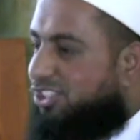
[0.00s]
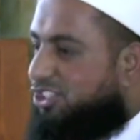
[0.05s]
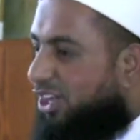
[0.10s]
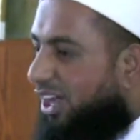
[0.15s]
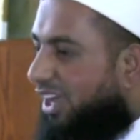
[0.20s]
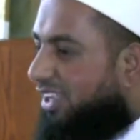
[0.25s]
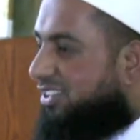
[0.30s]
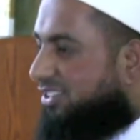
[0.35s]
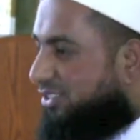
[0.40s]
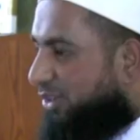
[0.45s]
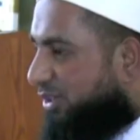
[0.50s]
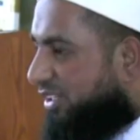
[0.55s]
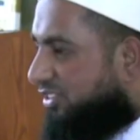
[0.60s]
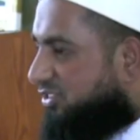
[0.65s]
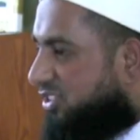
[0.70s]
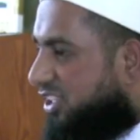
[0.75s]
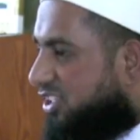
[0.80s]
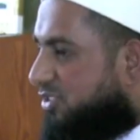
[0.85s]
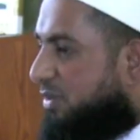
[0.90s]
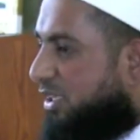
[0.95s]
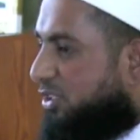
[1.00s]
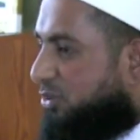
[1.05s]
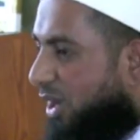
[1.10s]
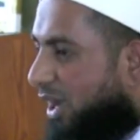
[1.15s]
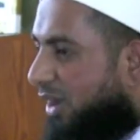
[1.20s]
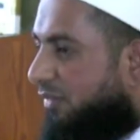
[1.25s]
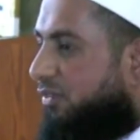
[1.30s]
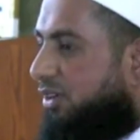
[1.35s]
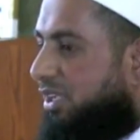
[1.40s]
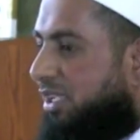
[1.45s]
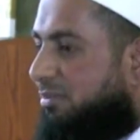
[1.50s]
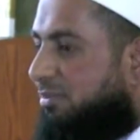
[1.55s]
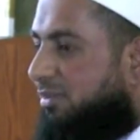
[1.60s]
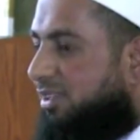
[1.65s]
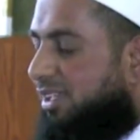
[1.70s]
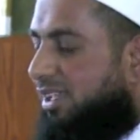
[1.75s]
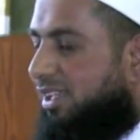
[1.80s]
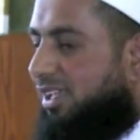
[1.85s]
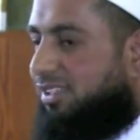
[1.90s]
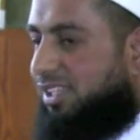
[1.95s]
the child is on the search, make dua for
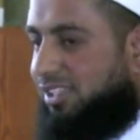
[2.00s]
him.